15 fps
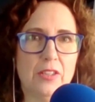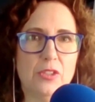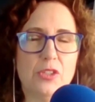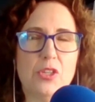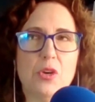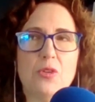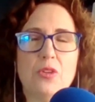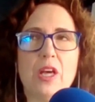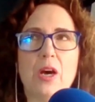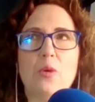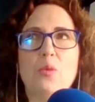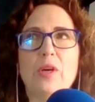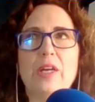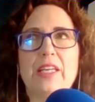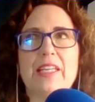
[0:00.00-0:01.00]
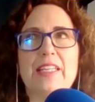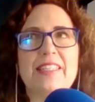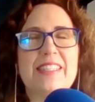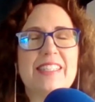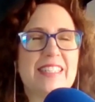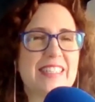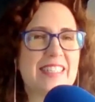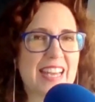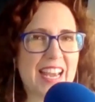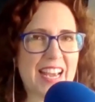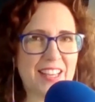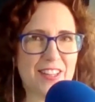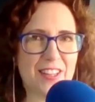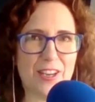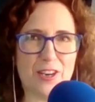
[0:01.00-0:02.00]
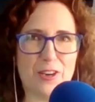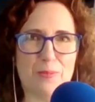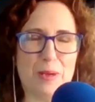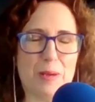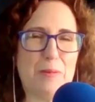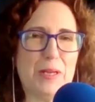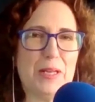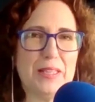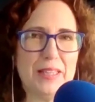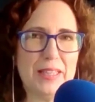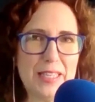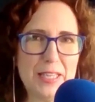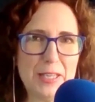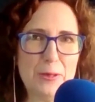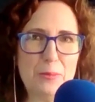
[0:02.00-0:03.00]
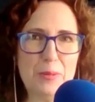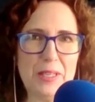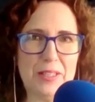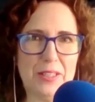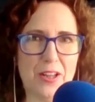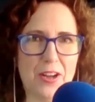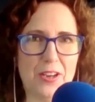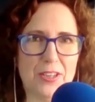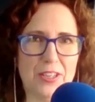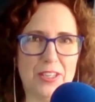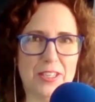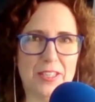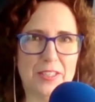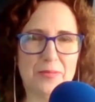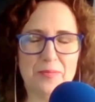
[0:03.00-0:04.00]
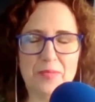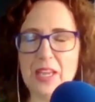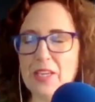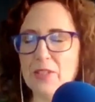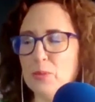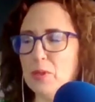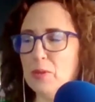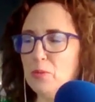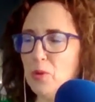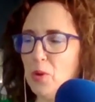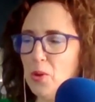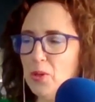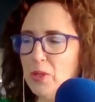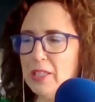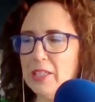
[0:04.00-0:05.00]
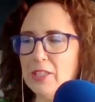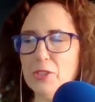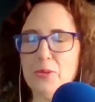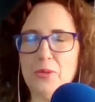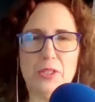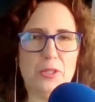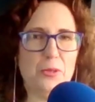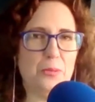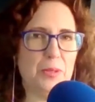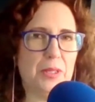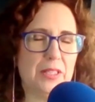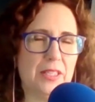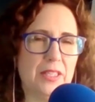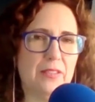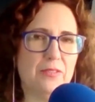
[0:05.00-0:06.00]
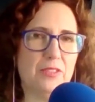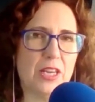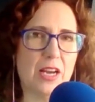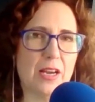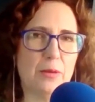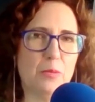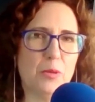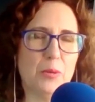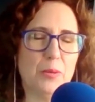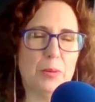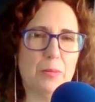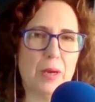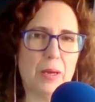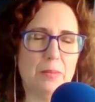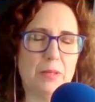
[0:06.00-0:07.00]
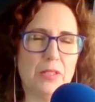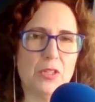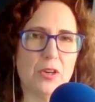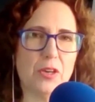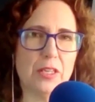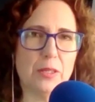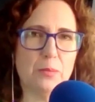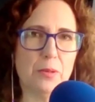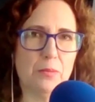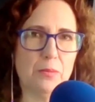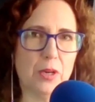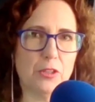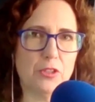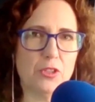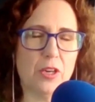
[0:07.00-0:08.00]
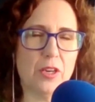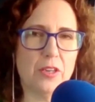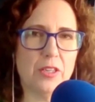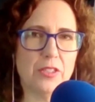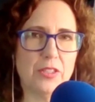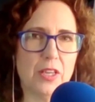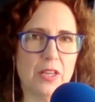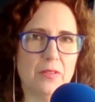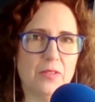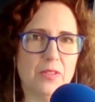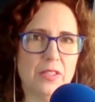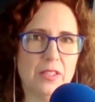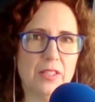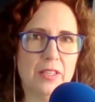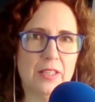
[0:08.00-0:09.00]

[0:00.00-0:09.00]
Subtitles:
so that we can stay there maybe a little bit longer as we roll into a new period of time where we might be starting to put pressure on ourselves.